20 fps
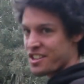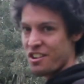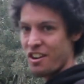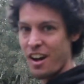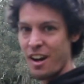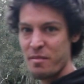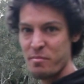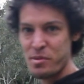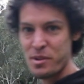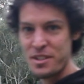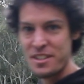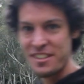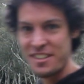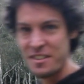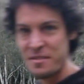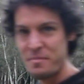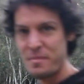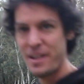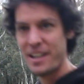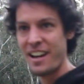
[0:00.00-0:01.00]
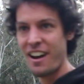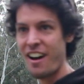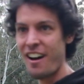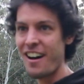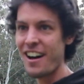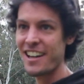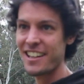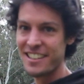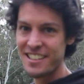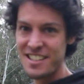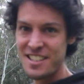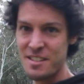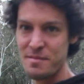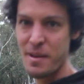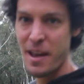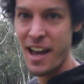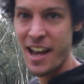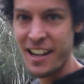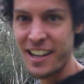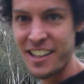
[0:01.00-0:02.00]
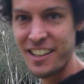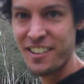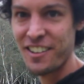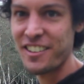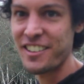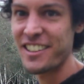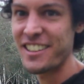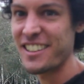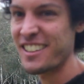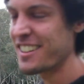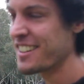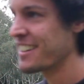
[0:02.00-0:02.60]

try and put some height and some Annie on it